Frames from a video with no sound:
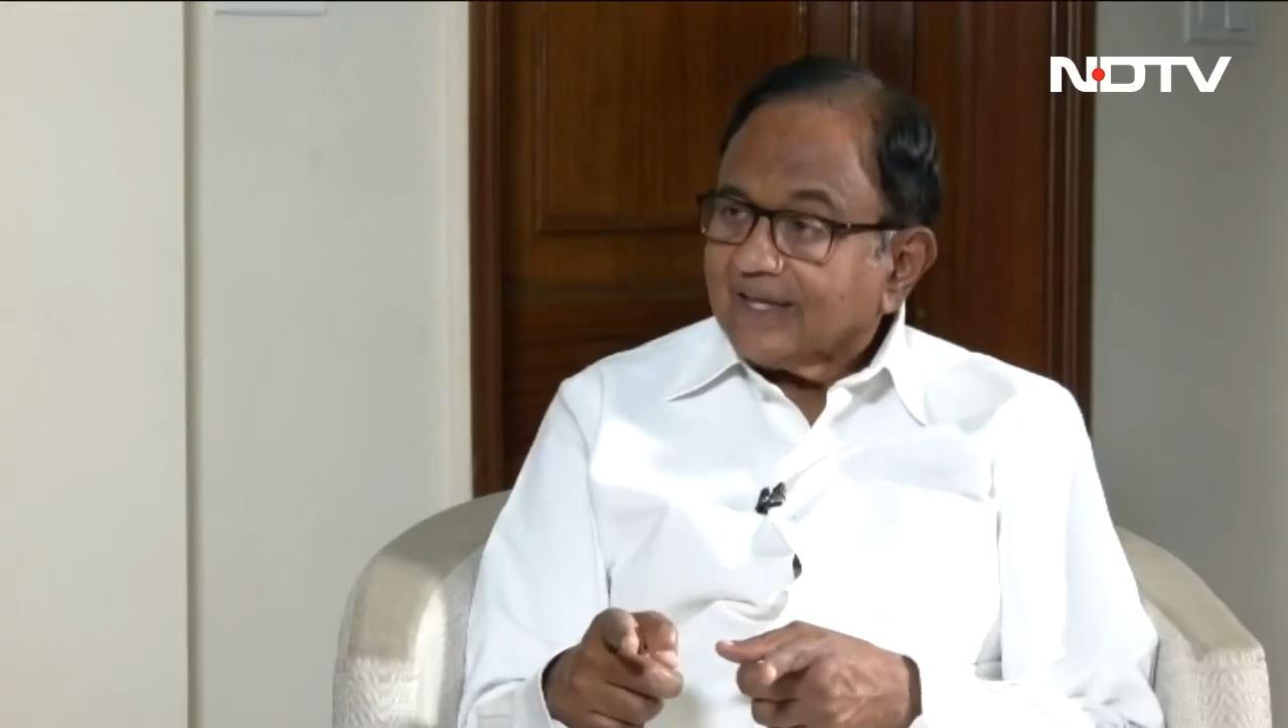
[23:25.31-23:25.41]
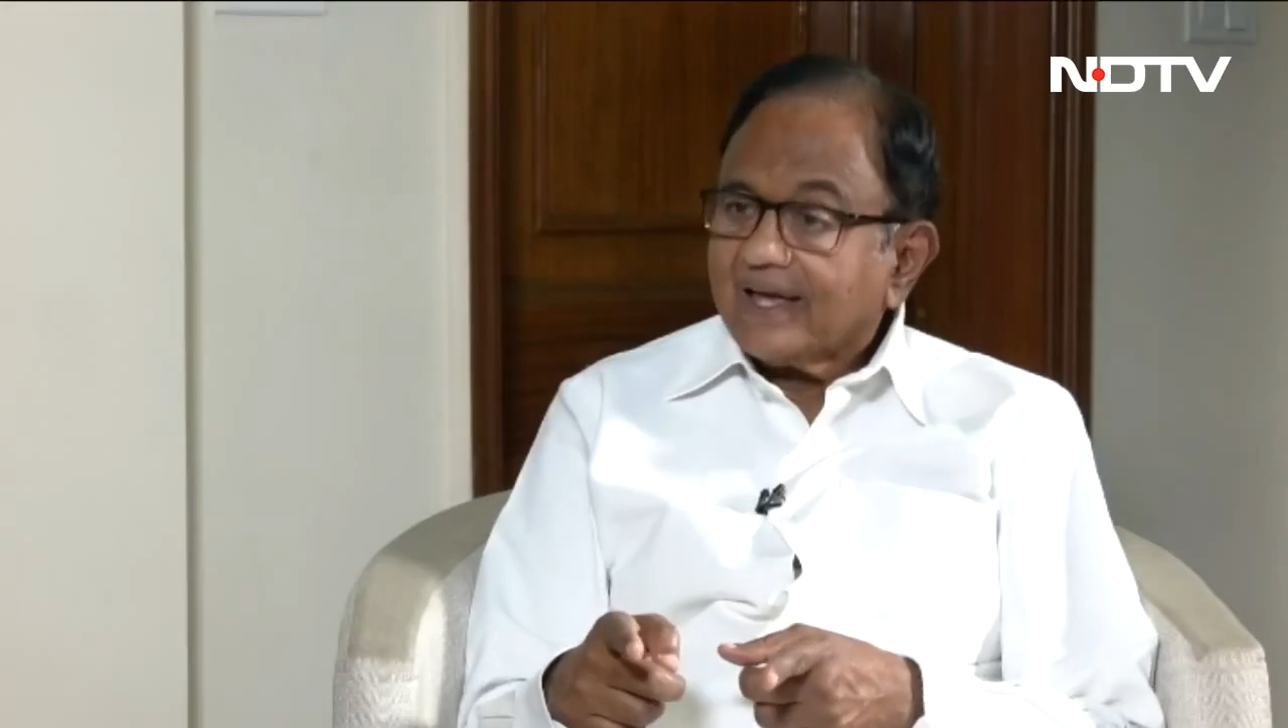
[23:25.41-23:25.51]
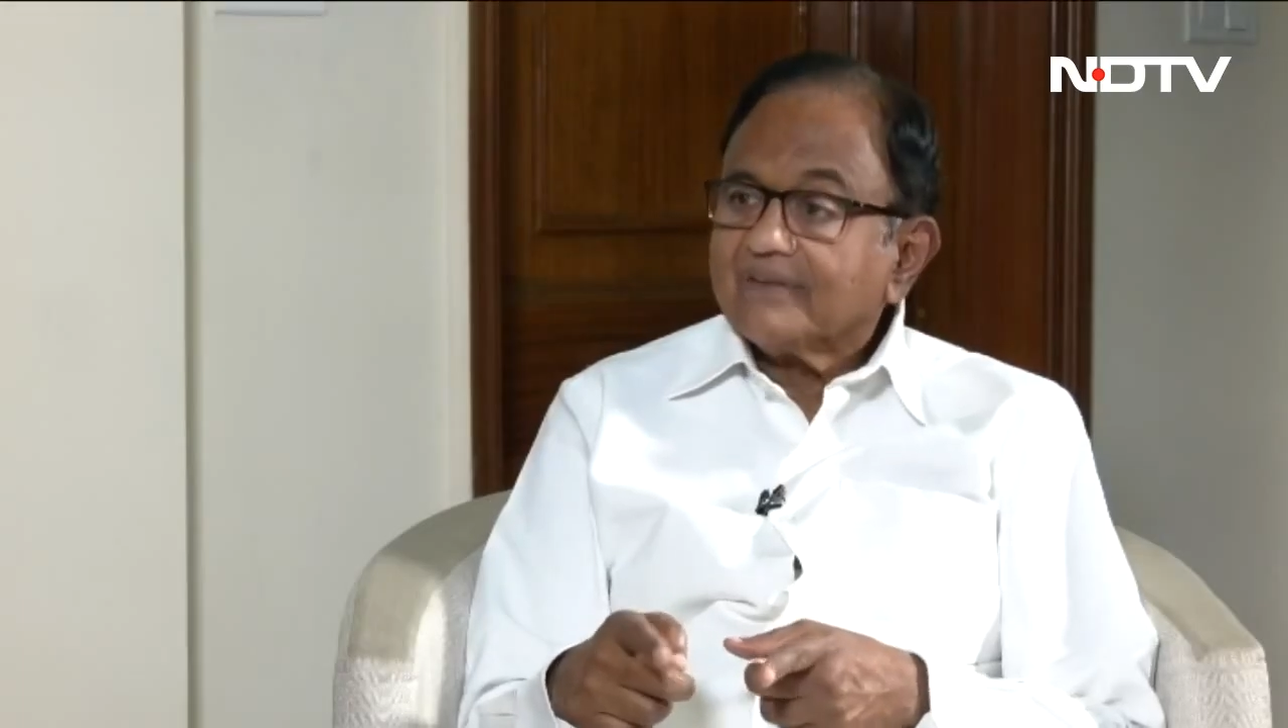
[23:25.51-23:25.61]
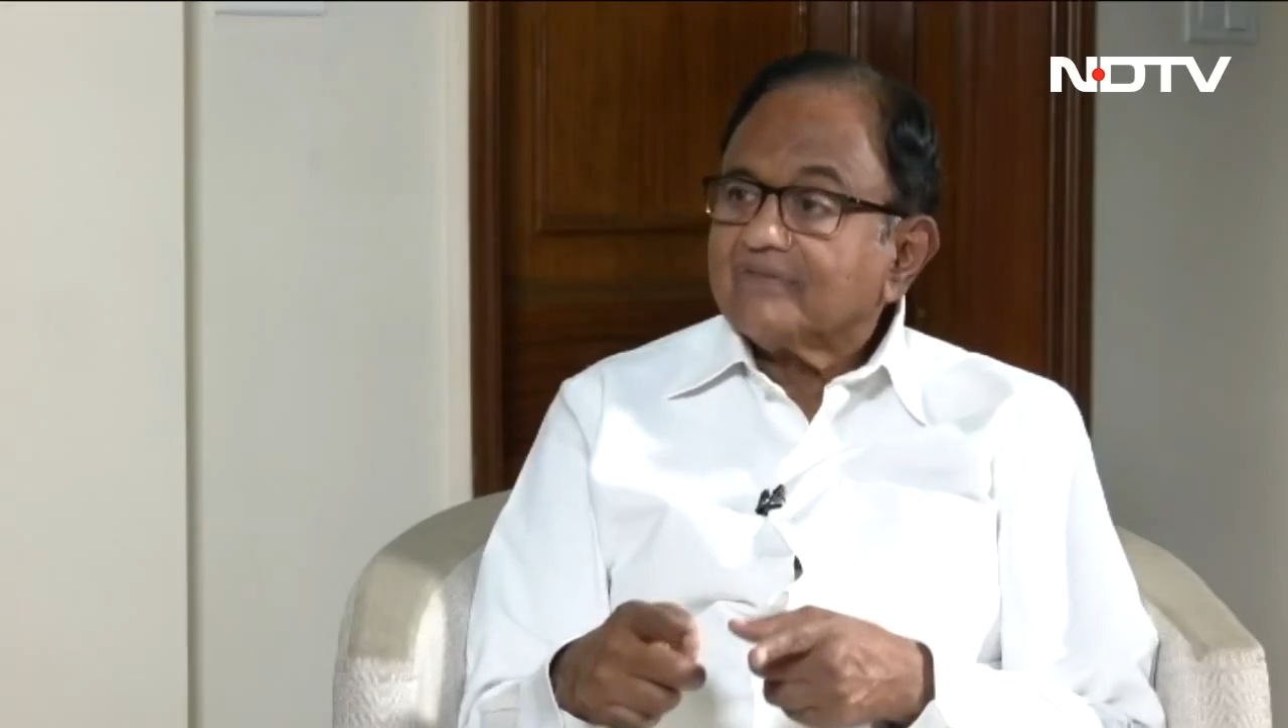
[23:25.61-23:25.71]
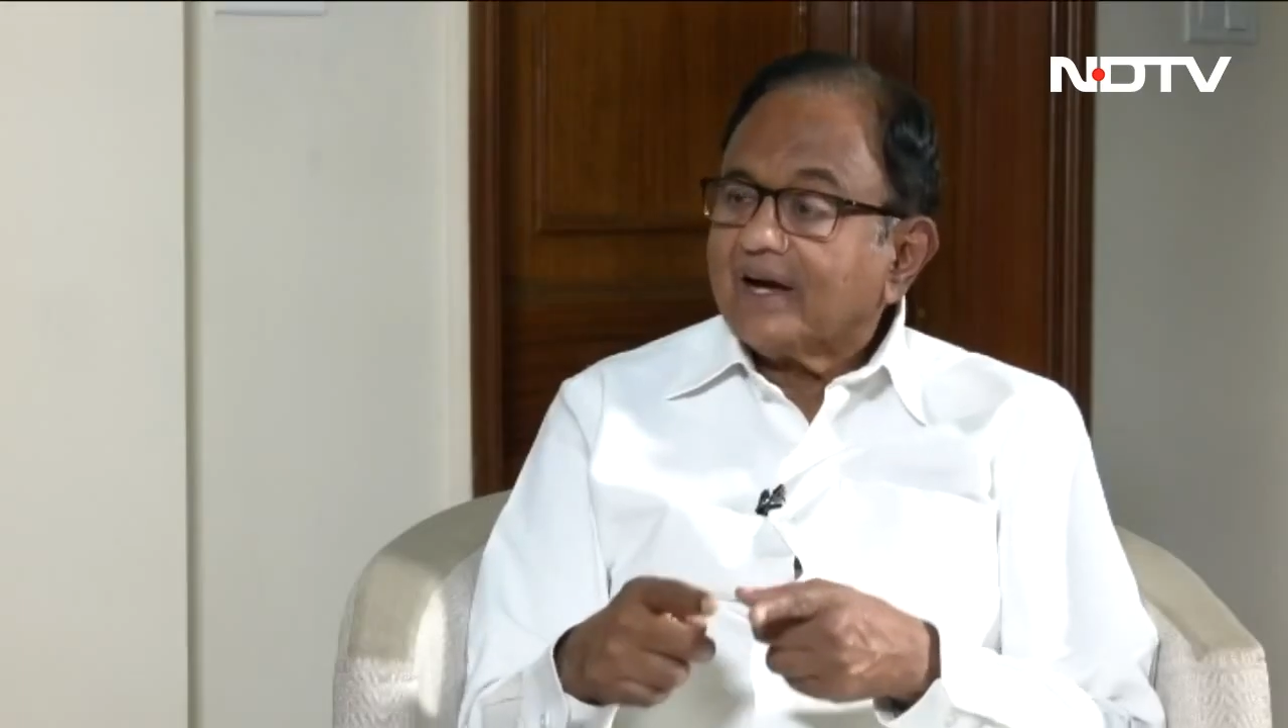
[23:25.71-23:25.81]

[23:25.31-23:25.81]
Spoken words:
have